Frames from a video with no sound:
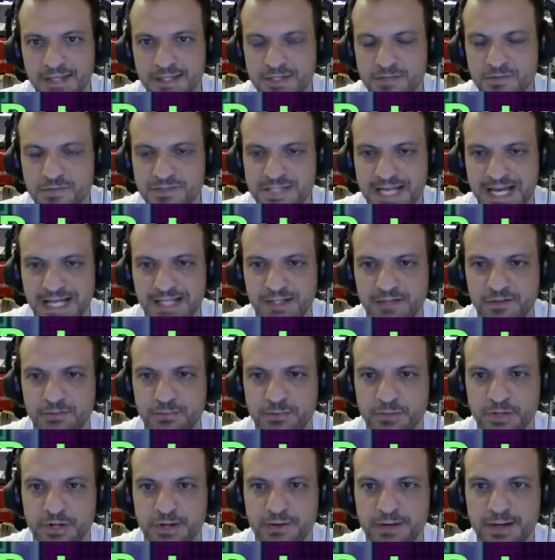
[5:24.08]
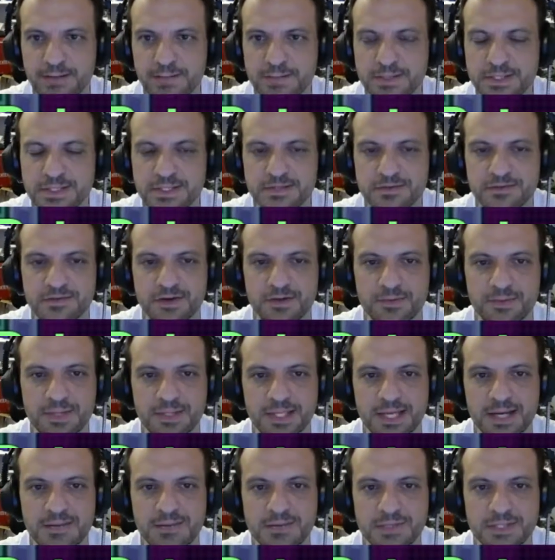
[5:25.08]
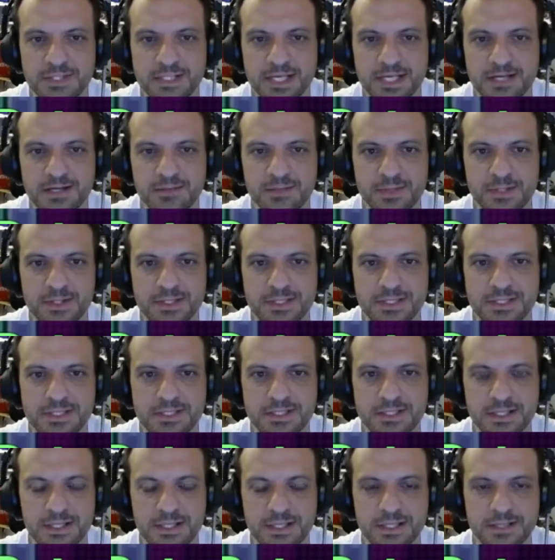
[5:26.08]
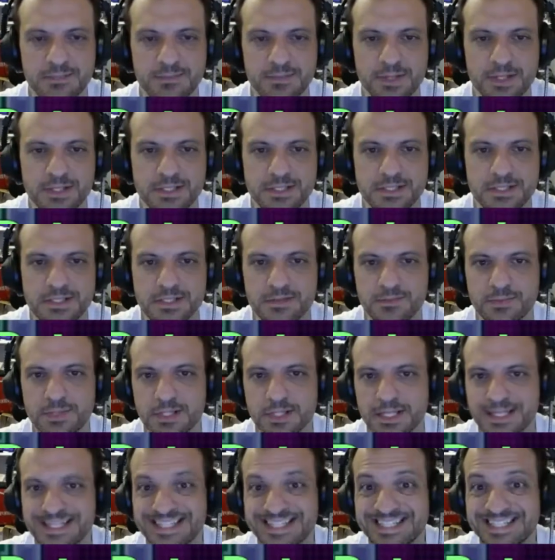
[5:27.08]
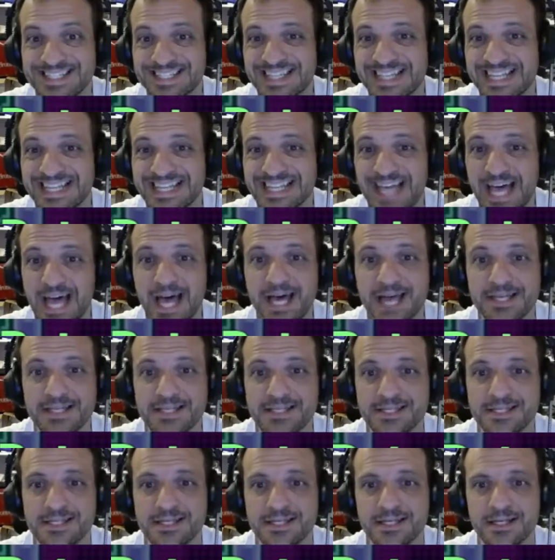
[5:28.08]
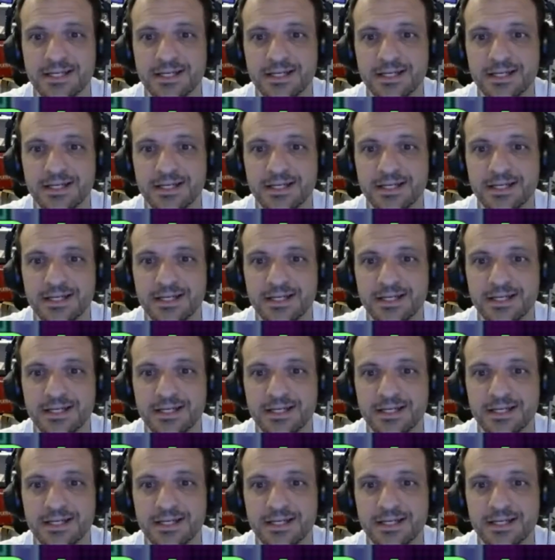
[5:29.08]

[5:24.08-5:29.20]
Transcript: sort of talent of programmers to develop the games on Sega Master System that they did on the NES.